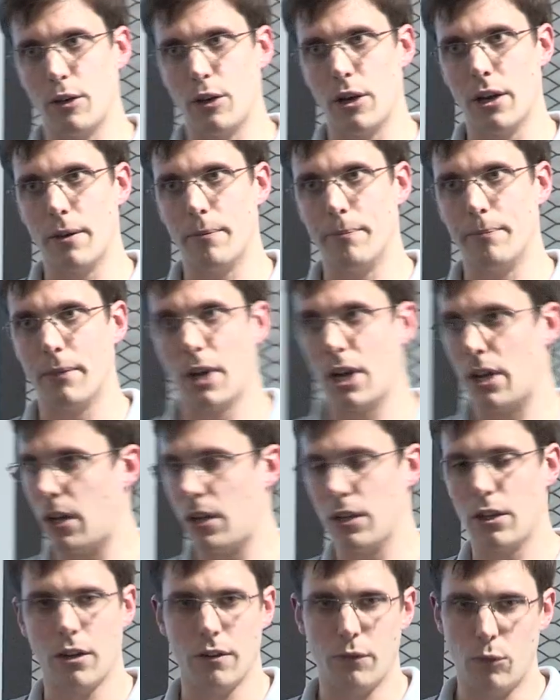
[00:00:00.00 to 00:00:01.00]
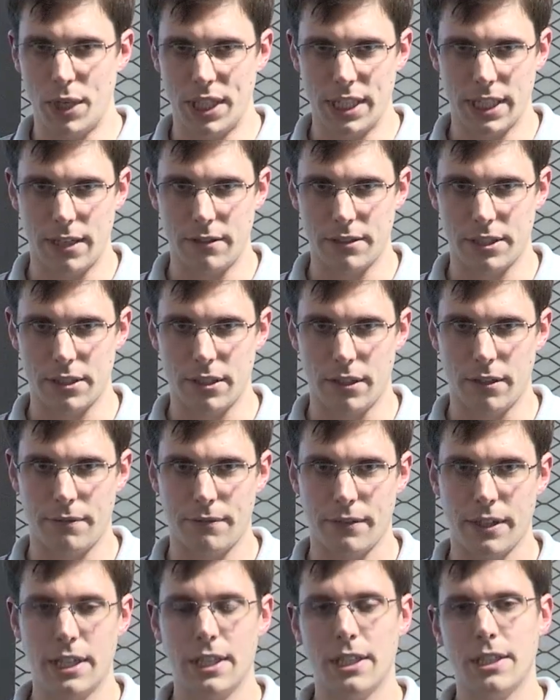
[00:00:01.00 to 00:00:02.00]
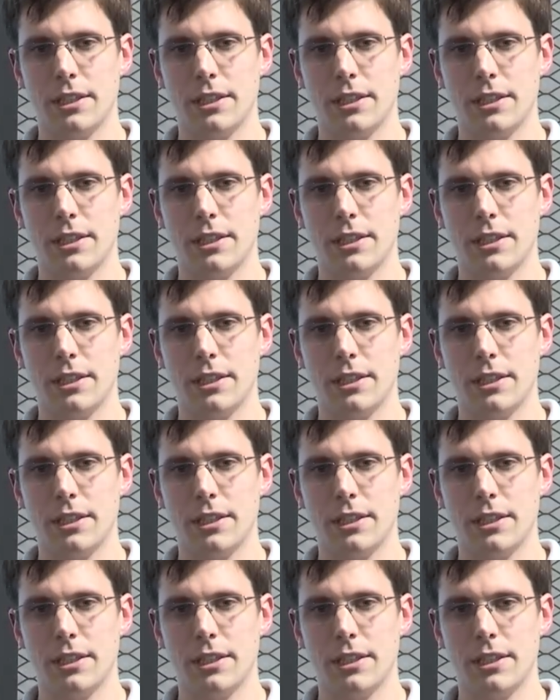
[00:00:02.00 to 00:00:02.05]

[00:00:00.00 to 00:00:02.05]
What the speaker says: a lot of Windows stuff.